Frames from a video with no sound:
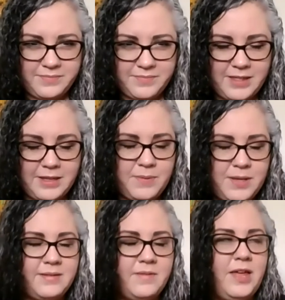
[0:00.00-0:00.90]
I think,
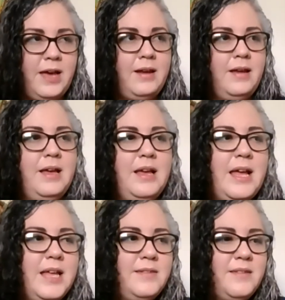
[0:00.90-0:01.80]
because of that.
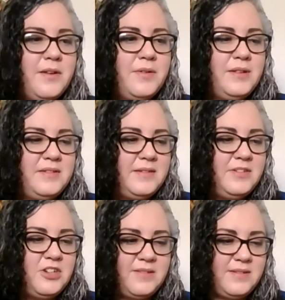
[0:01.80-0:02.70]
And so this is
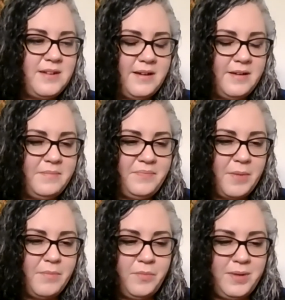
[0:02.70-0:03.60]
just a
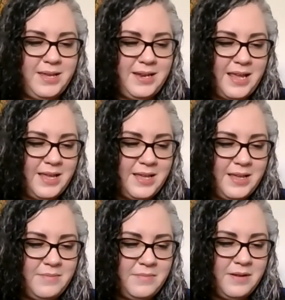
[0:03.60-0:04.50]
moment
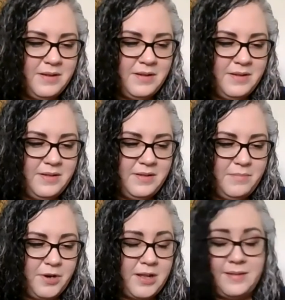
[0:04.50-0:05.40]
in
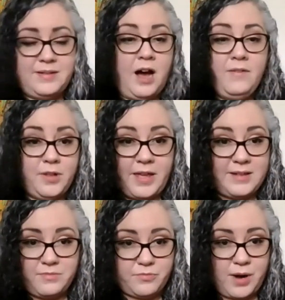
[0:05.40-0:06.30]
Marquez's novel that
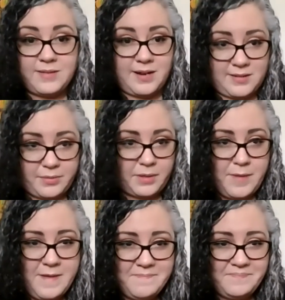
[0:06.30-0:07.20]
resonates with
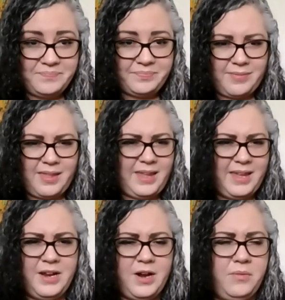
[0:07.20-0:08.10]
me
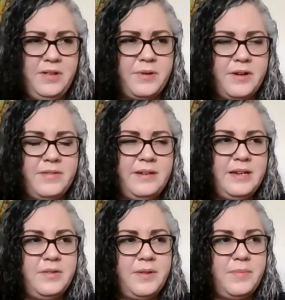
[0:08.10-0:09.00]
and always
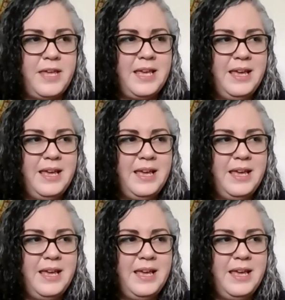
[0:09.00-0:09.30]
resonated with me.